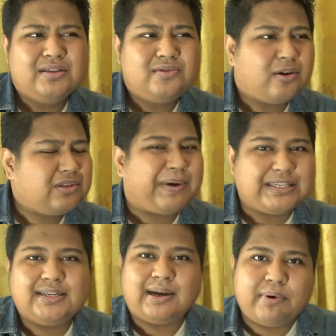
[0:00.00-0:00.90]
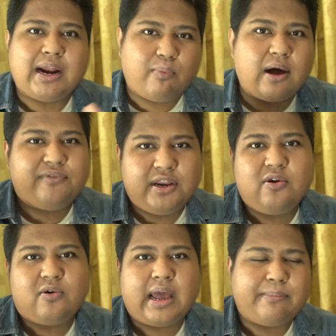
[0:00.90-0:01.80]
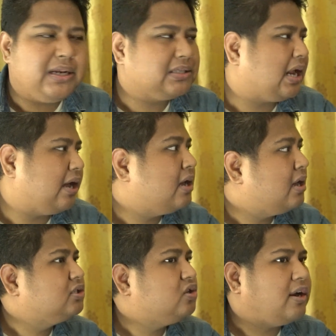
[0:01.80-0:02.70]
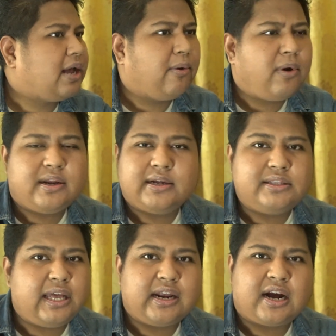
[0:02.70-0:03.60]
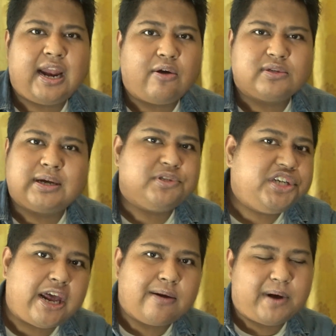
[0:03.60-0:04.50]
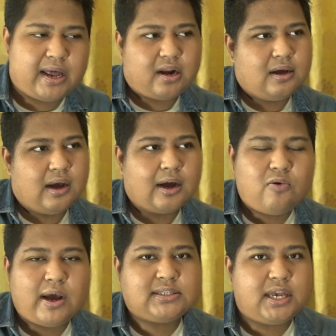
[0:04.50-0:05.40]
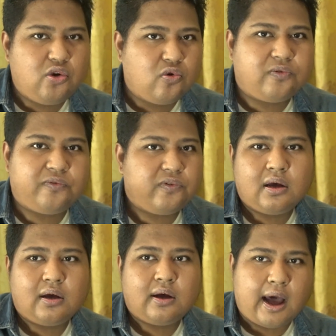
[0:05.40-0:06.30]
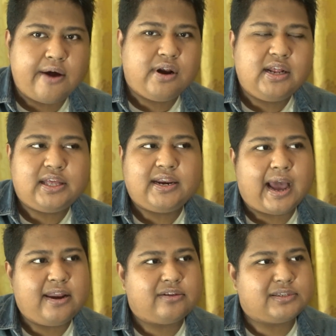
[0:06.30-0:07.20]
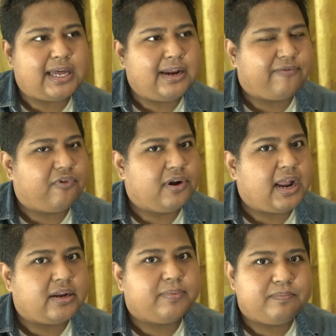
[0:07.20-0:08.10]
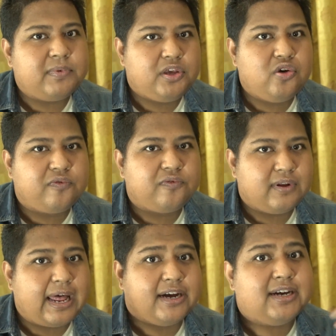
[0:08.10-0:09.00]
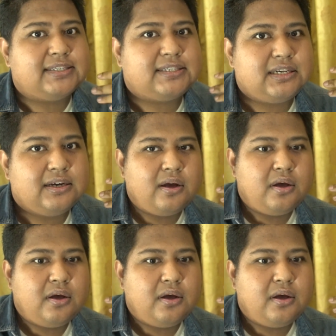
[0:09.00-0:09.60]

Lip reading: So aku terpaksa sampai nak buat video ni. I mean it's like, it's not that I want to take the clout or some shit, but aku as a youth, I really think that I need to stand up for another youth like us.